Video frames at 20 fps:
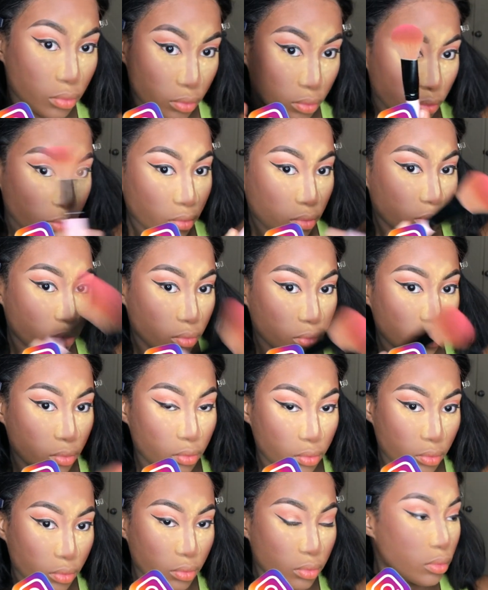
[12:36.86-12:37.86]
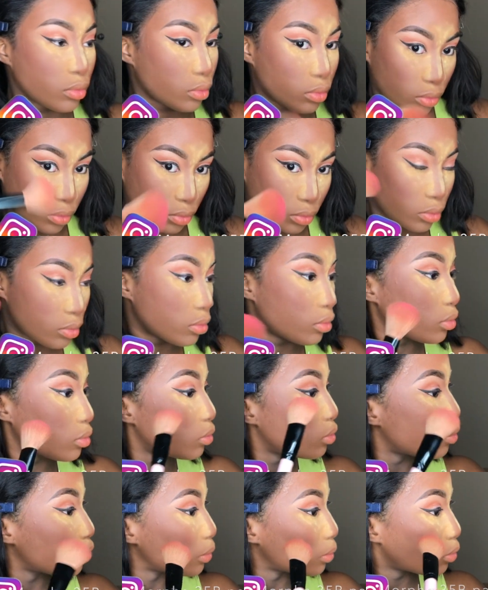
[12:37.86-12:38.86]
live with this look and I actually
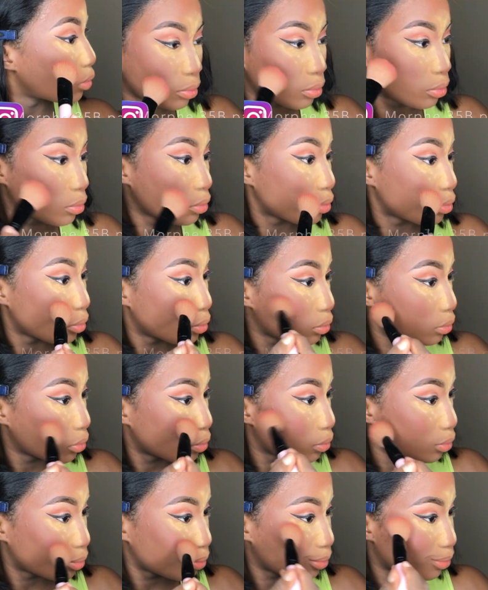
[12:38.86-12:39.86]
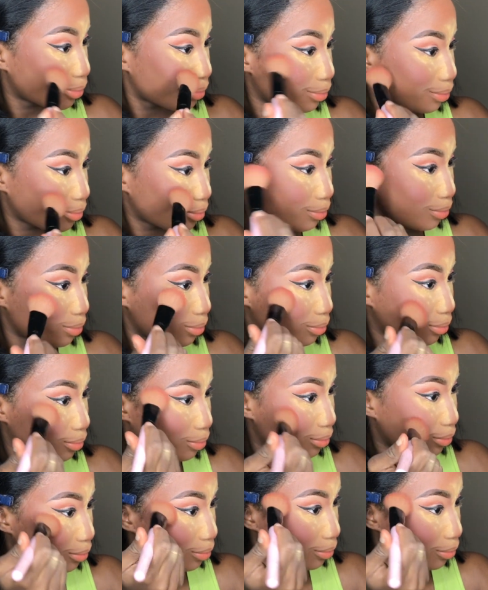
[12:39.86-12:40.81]
got questions about the blush I used.